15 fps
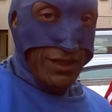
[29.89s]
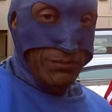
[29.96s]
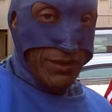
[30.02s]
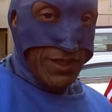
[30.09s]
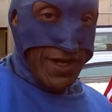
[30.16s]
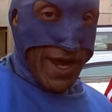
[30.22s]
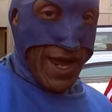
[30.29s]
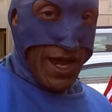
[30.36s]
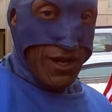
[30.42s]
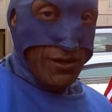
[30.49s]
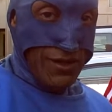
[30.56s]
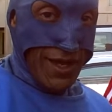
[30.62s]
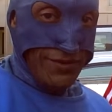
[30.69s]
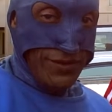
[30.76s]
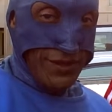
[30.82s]
But now
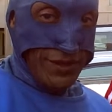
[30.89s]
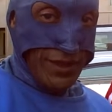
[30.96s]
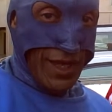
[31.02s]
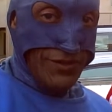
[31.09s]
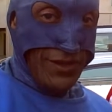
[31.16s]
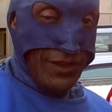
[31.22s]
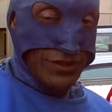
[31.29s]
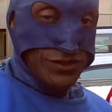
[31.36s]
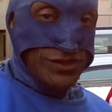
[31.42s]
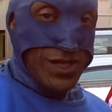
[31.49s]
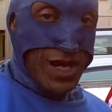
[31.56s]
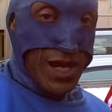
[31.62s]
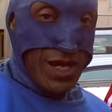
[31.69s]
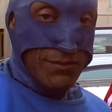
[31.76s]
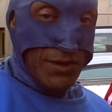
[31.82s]
I think it's
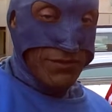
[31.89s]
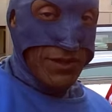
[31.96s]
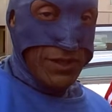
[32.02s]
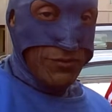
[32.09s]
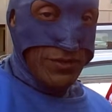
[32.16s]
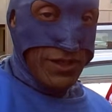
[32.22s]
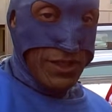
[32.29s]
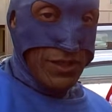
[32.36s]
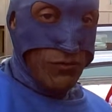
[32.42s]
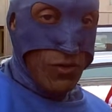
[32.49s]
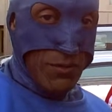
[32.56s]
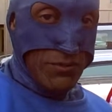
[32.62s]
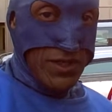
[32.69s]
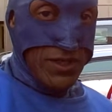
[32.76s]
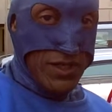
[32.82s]
time. I think we need a
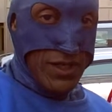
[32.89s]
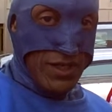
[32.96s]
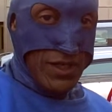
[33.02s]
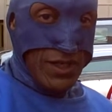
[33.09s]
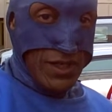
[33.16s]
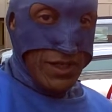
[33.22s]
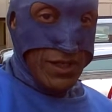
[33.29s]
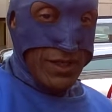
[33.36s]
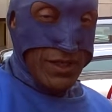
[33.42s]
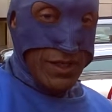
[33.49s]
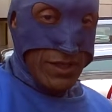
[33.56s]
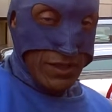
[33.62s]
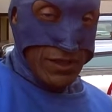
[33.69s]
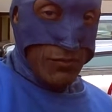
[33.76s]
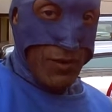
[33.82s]
woman
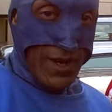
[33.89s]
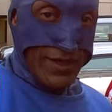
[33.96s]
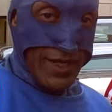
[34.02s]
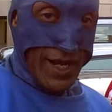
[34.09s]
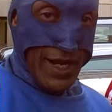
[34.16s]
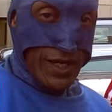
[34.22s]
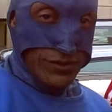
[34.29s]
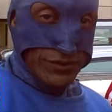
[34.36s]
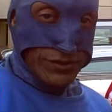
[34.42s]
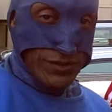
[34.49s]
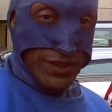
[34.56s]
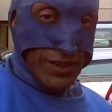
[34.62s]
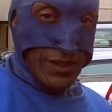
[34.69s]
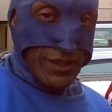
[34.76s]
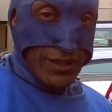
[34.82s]
in the White House,
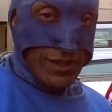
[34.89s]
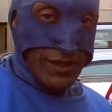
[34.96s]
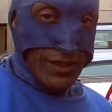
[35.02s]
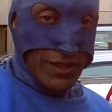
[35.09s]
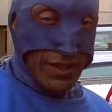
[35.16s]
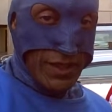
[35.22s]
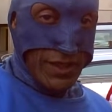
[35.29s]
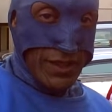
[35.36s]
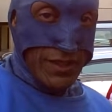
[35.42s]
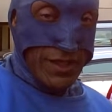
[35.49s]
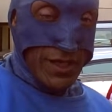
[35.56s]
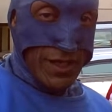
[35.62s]
and